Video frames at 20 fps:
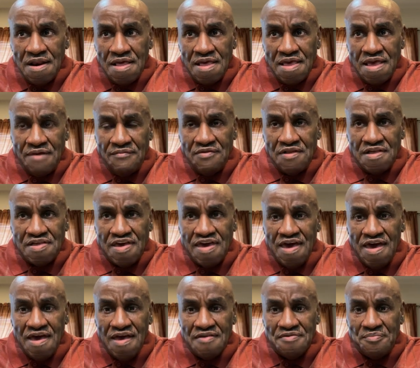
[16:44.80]
giving the
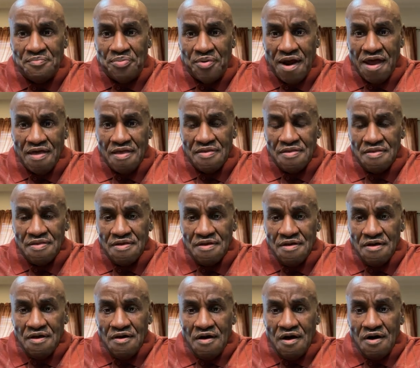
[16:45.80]
kids break,
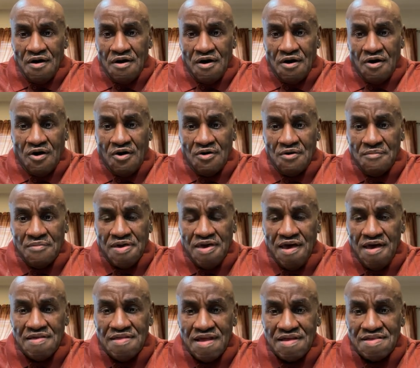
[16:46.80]
all them
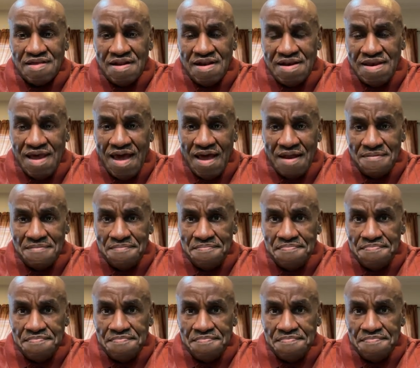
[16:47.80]
kids that's in debt,